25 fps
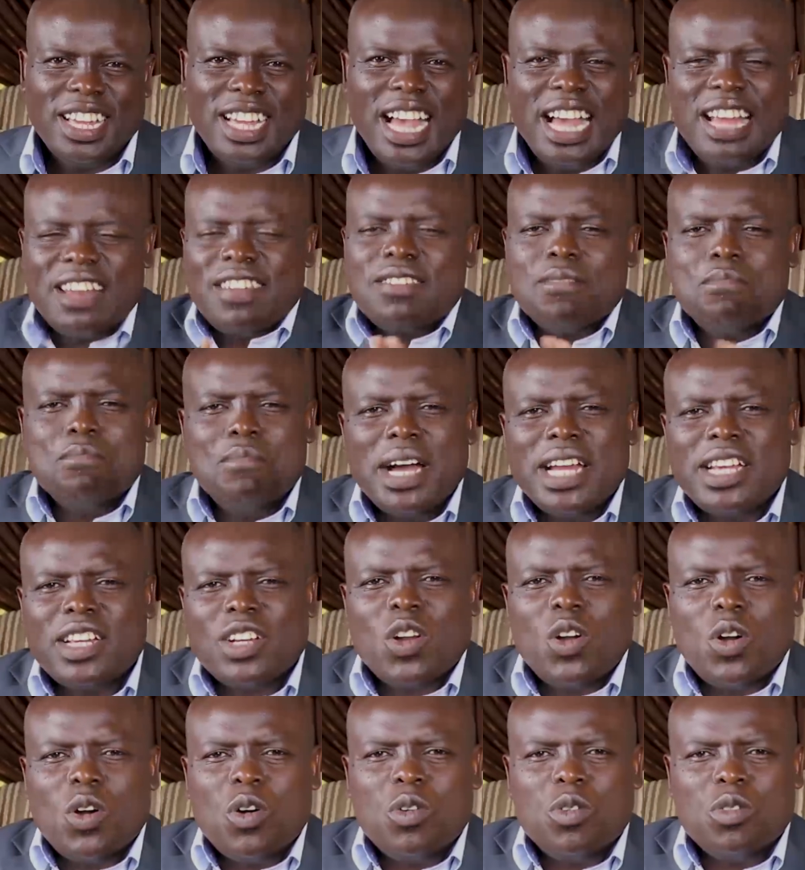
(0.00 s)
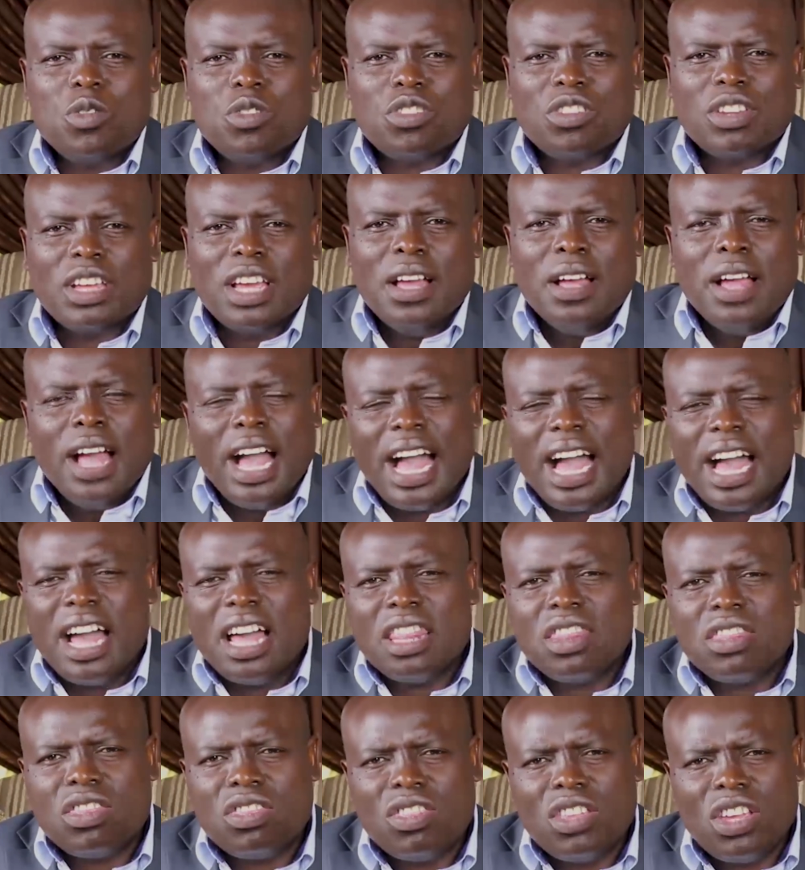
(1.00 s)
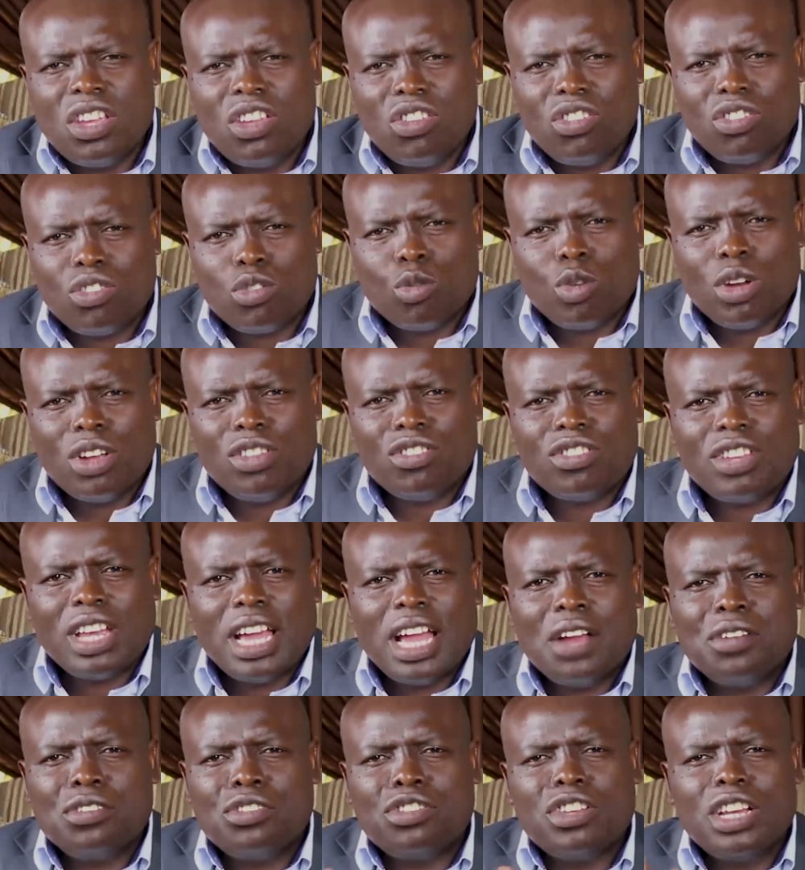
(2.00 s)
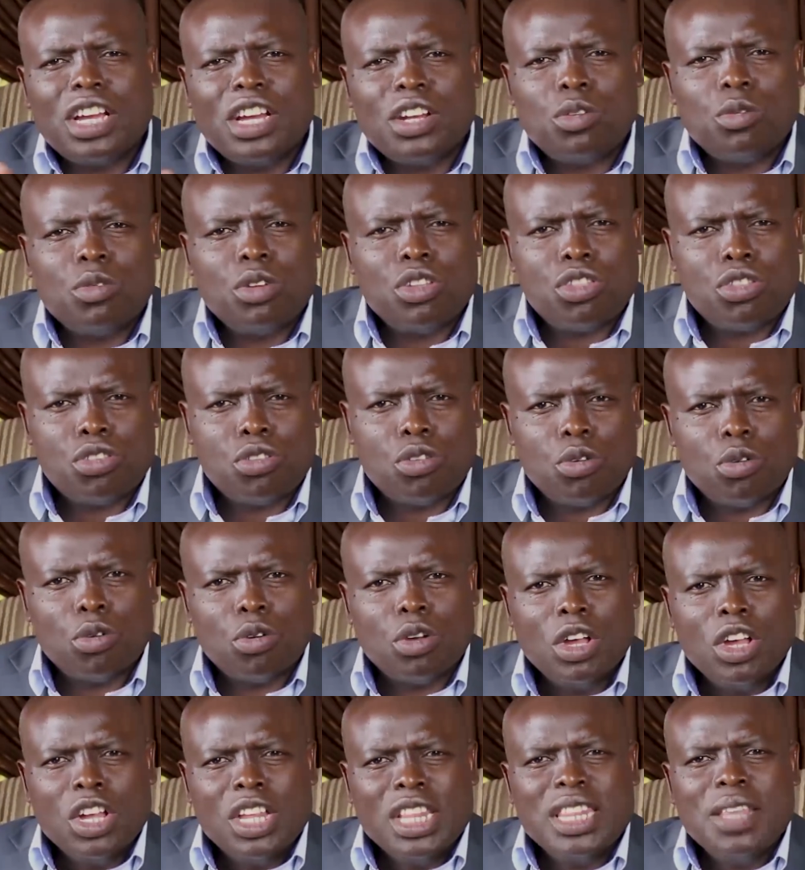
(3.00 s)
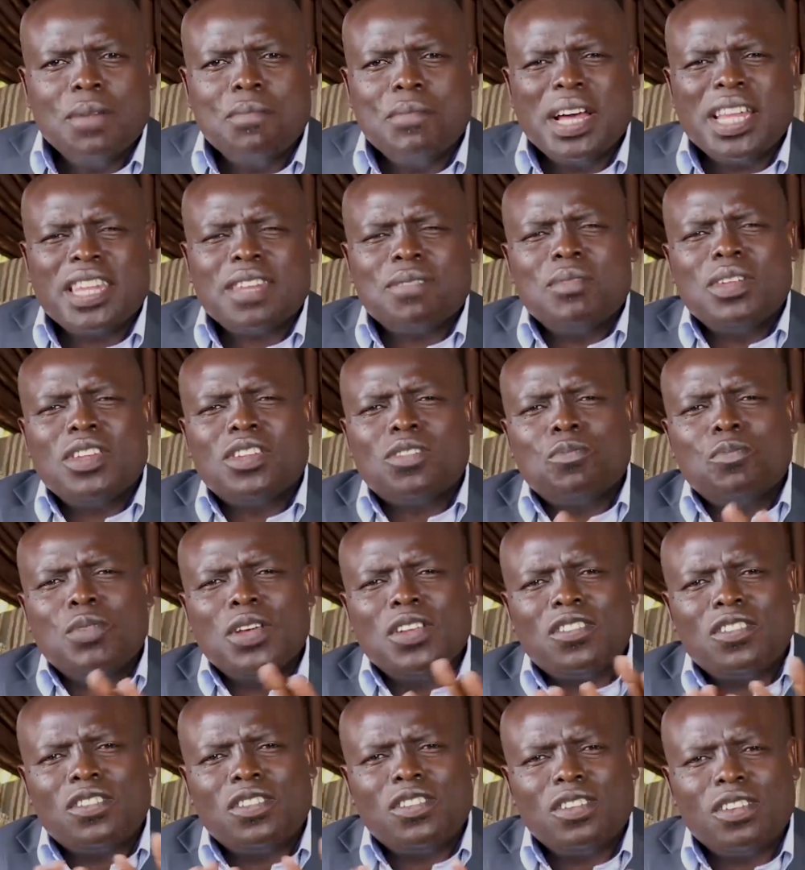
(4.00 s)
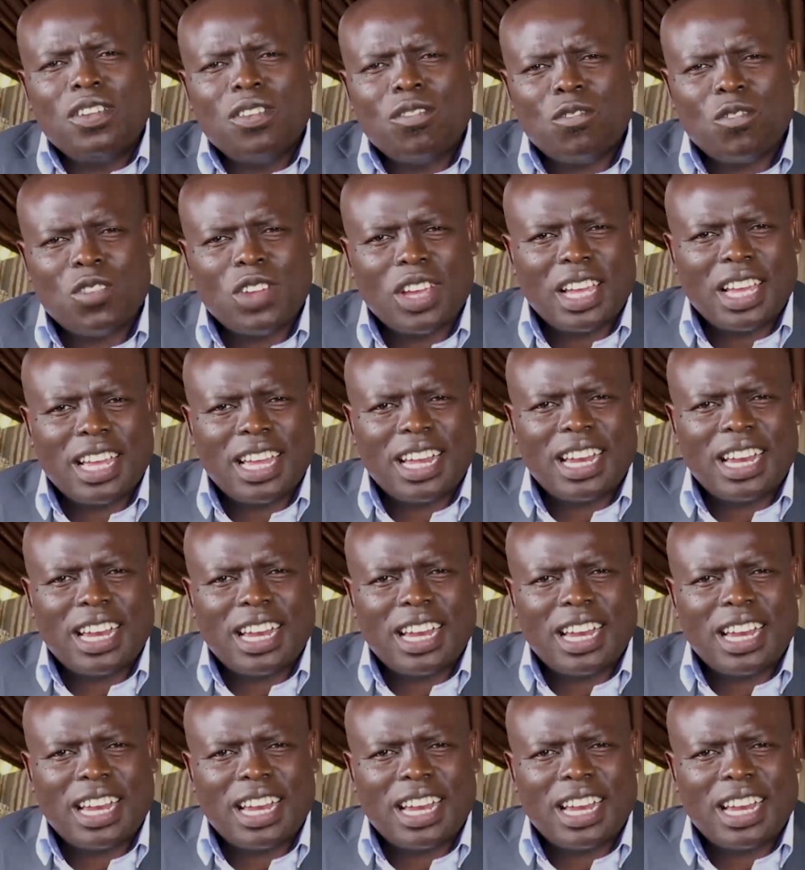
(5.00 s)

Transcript: And smart goals are these ones I've shared with you. They must be specific.